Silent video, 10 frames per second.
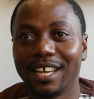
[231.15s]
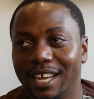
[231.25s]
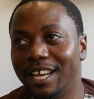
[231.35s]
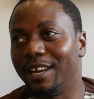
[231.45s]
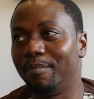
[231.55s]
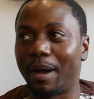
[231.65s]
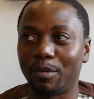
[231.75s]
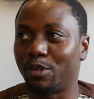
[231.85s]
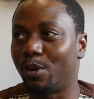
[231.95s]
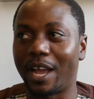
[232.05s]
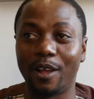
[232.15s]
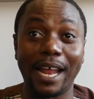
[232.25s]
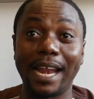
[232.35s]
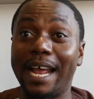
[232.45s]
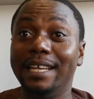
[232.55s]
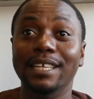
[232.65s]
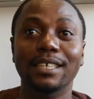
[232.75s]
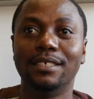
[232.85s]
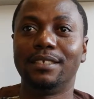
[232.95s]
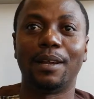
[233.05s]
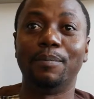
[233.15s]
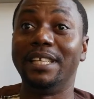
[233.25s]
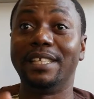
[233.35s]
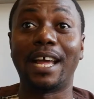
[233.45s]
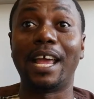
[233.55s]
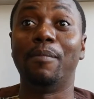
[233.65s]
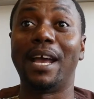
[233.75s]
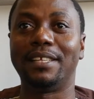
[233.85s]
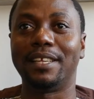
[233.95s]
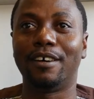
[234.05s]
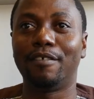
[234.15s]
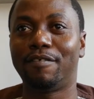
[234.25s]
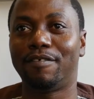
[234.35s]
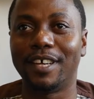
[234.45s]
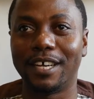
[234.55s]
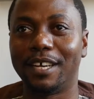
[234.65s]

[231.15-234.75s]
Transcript: Abossey Okai Online. I did some design myself.